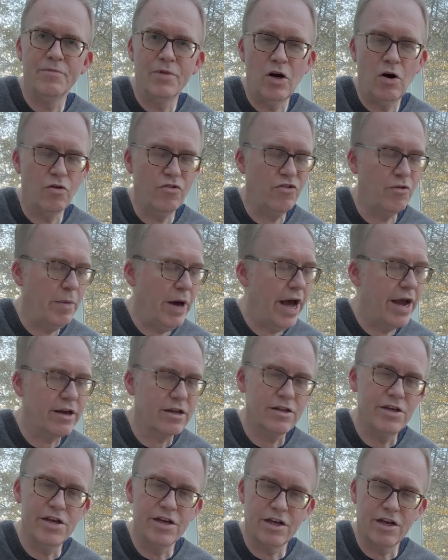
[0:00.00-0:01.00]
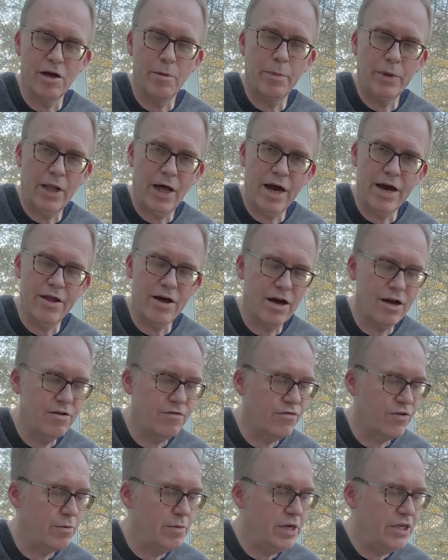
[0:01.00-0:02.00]
Automatically you can apply that
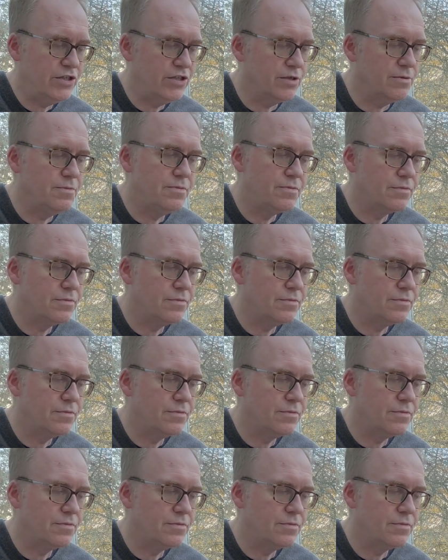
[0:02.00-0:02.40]
information.